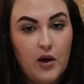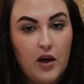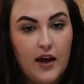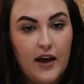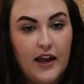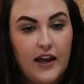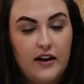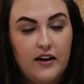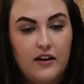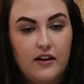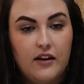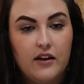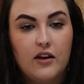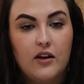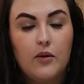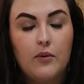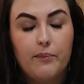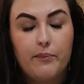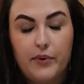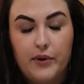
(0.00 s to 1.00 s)
on,
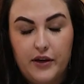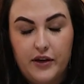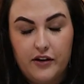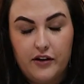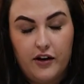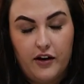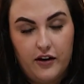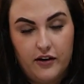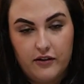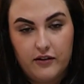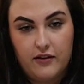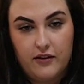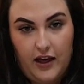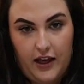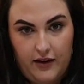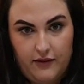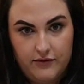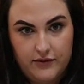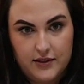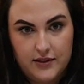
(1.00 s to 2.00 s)
put on
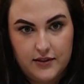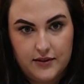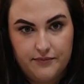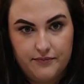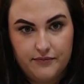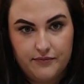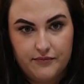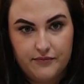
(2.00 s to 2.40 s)
gloves.